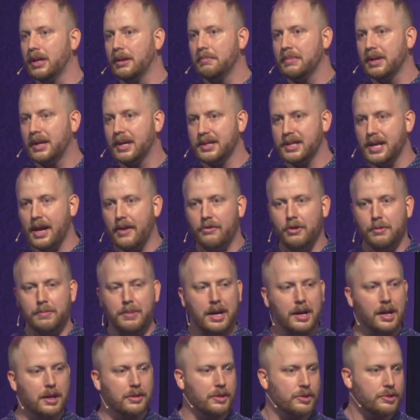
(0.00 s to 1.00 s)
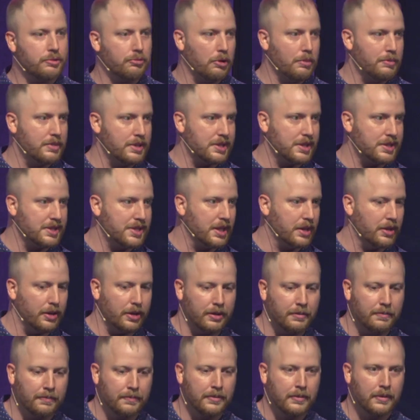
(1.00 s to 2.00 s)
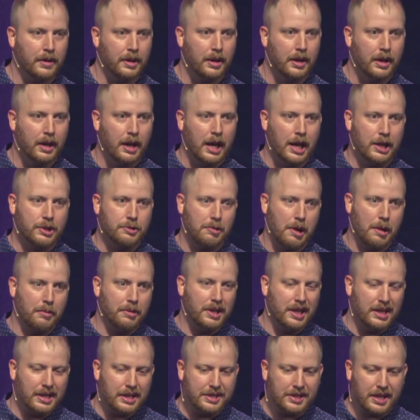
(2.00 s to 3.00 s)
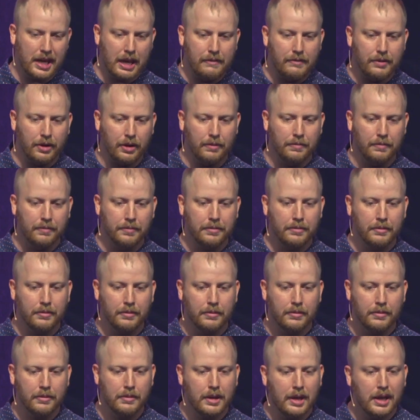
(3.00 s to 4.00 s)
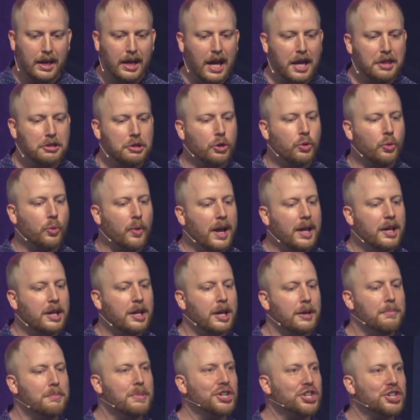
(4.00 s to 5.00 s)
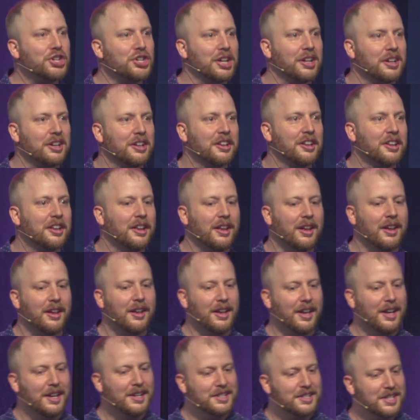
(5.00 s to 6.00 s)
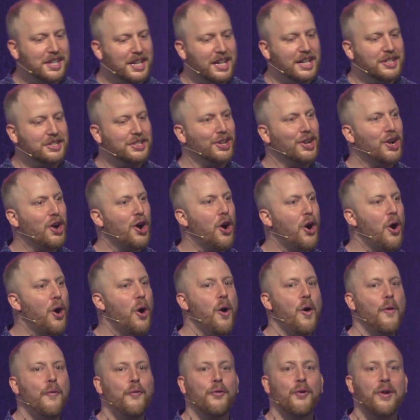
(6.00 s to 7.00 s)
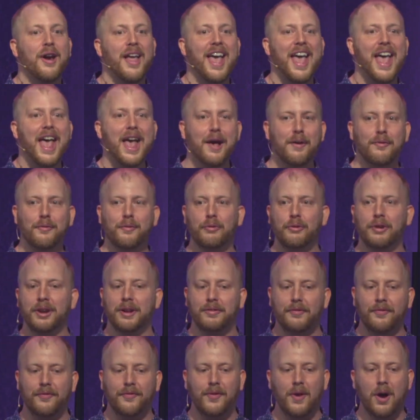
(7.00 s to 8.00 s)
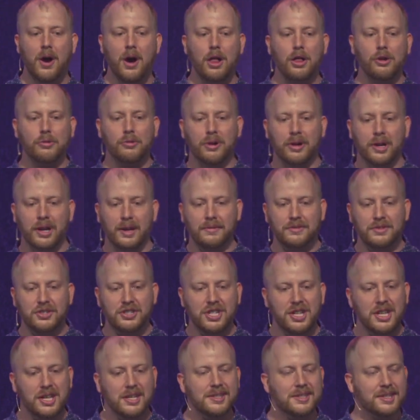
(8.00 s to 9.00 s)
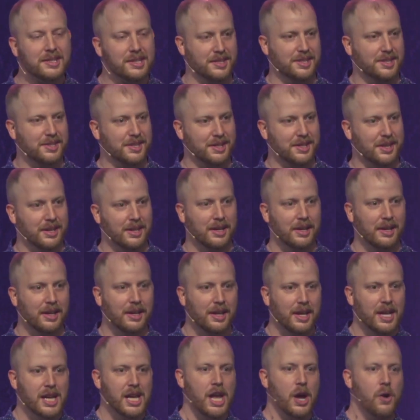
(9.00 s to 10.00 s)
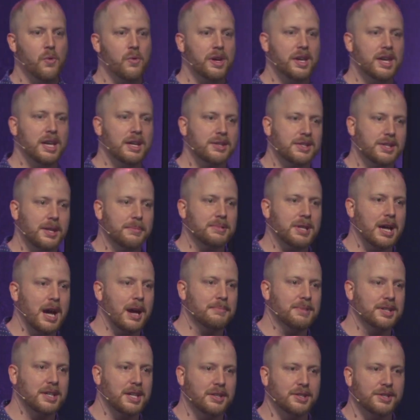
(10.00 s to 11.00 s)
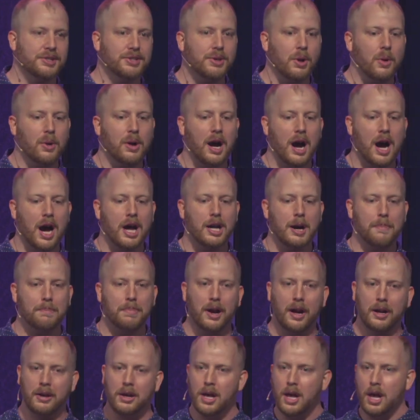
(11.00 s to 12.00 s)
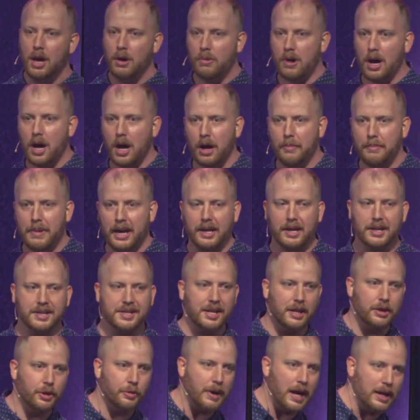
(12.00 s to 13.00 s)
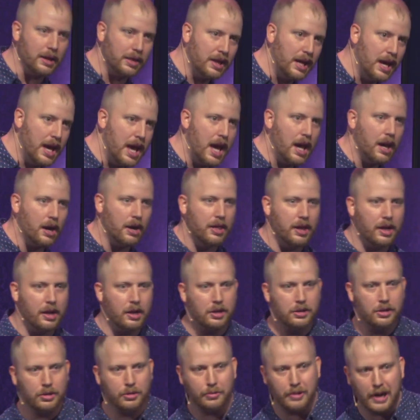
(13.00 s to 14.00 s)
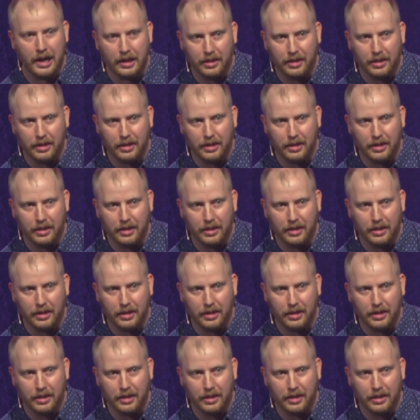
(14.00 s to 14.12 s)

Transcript: because everybody in this room is a sinner. That's why we need a Savior. And the Great Commission See, it's a call for every follower of Jesus. And we get sometimes get so caught up on, well, am I going to say the right thing? Are they going to do the right